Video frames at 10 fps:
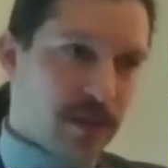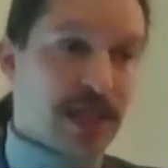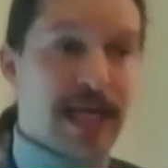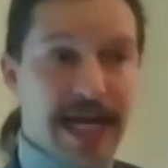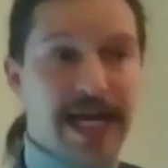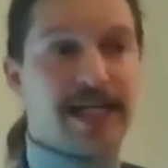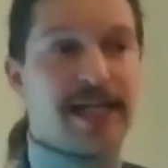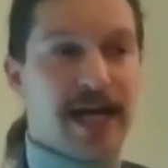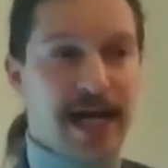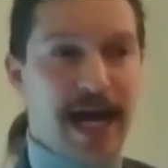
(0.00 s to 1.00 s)
And
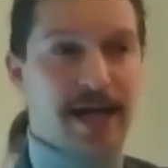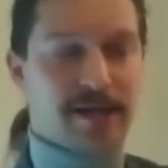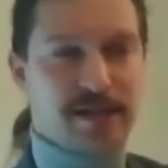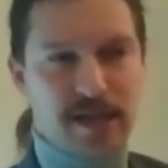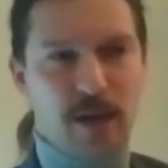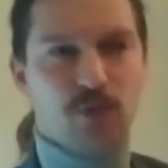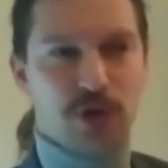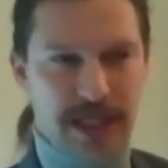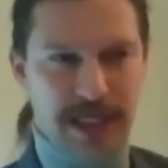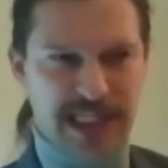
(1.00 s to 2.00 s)
I had some
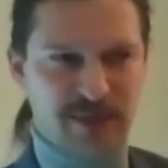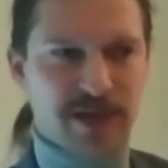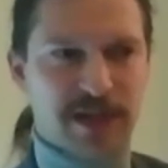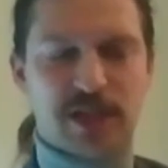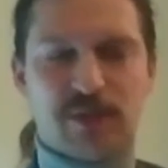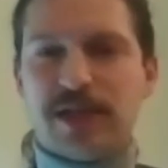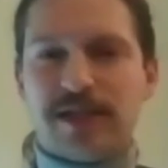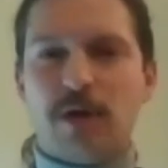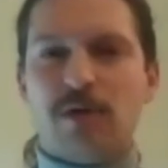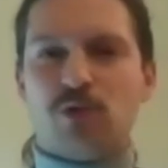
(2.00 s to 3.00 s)
working experience because
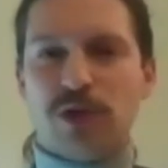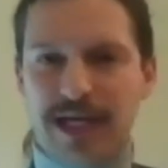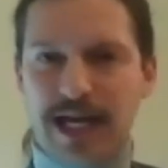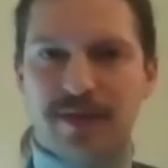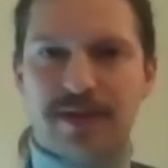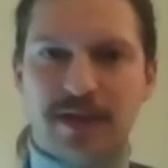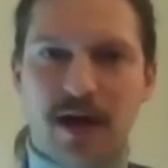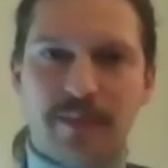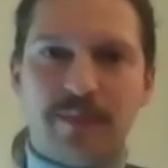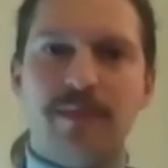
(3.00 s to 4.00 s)
I was working at the
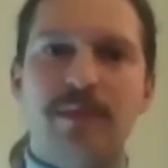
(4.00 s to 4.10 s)
time.